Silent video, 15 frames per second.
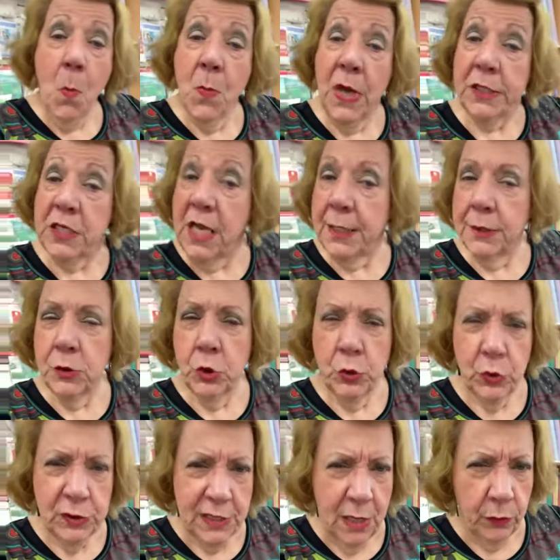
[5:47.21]
Monday and
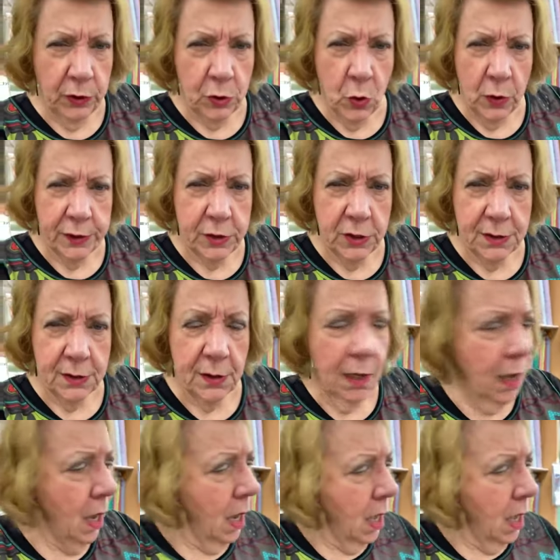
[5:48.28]
Tuesday were gorgeous.